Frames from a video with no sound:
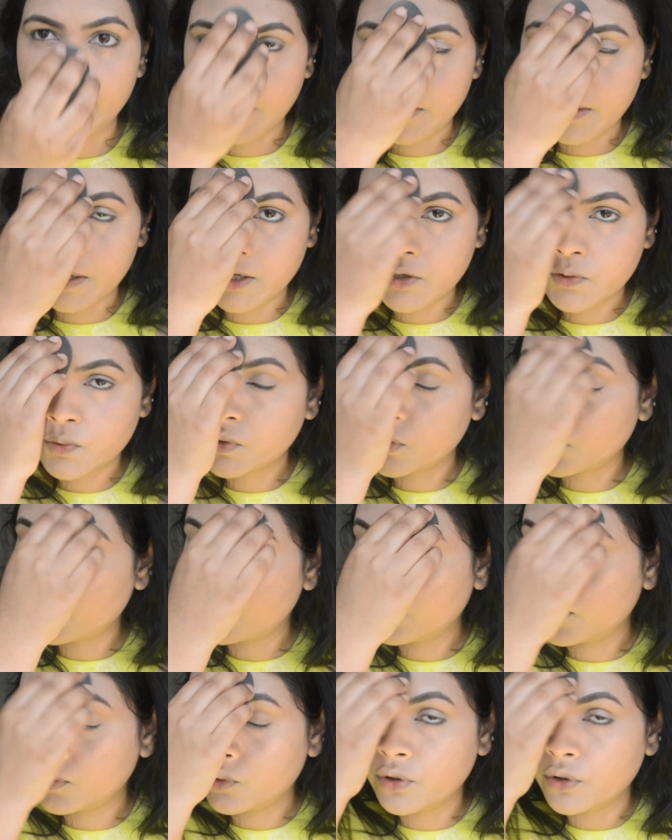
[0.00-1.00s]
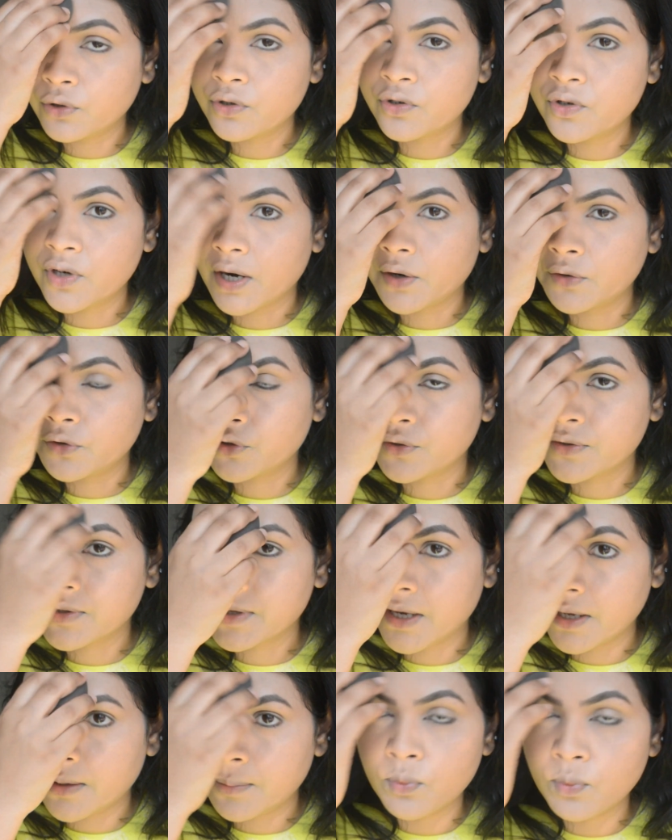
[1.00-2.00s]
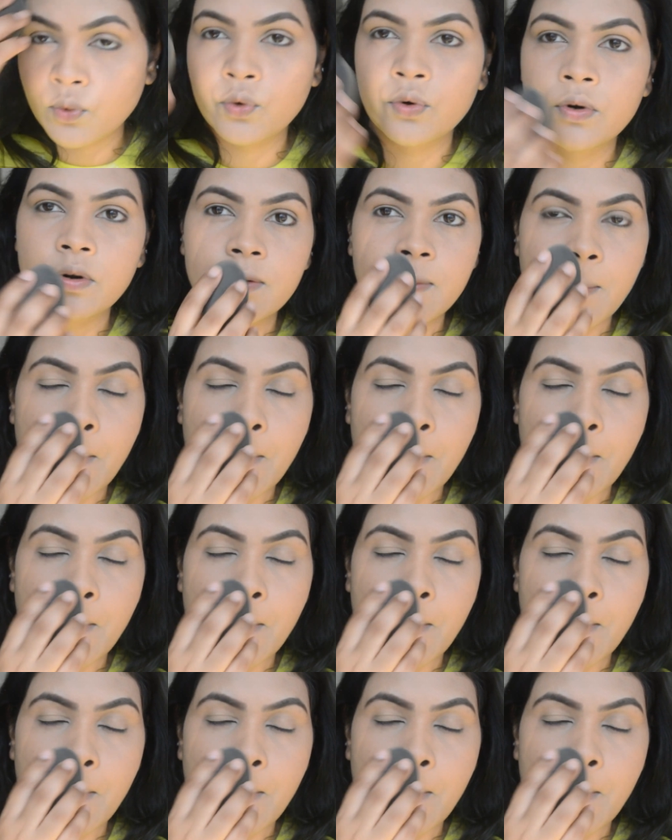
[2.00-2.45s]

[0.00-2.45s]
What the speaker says: when you're going to dry out your skin more.